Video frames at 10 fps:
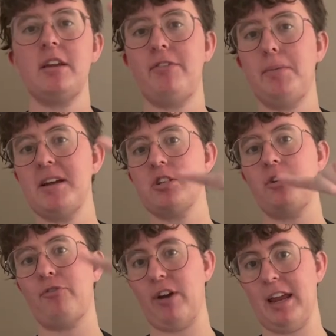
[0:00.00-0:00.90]
picture
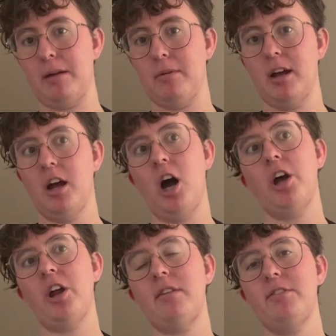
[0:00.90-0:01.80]
a frame, a
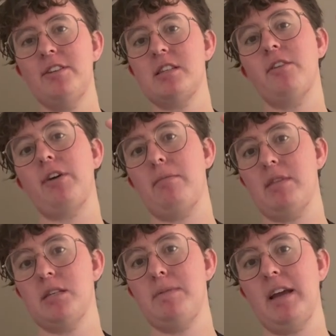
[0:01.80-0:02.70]
novel fits in a frame
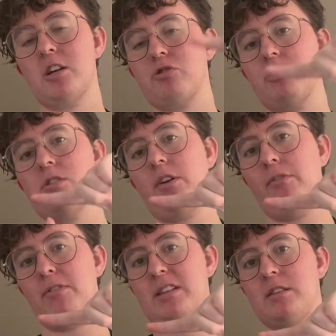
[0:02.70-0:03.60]
this big, a short story
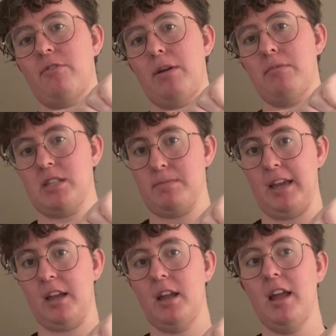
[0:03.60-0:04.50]
fits in a frame this
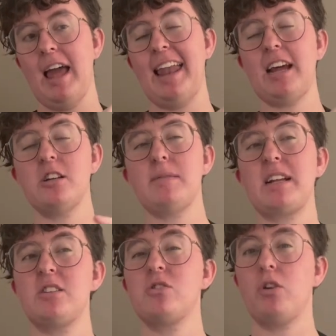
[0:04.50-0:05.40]
big. And that goes
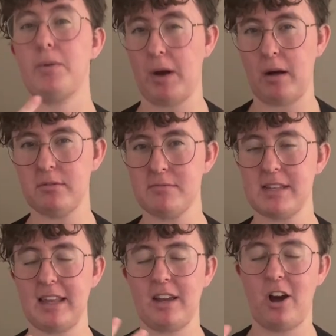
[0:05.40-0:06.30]
back to story problems
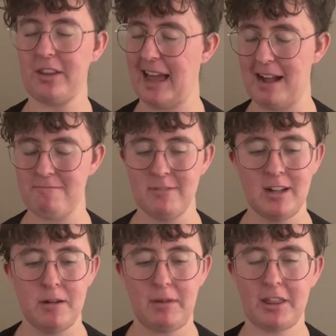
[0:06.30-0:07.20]
and like all that.
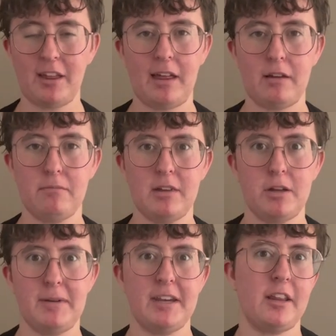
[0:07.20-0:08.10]
But I thought that it
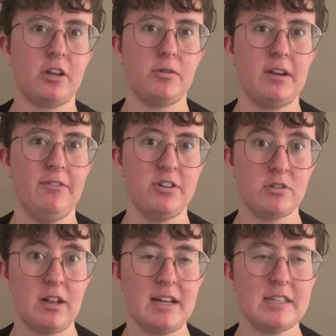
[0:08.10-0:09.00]
could be another good way to
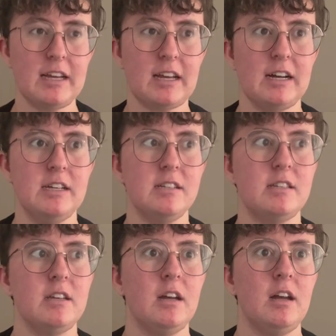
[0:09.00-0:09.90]
visualize it, because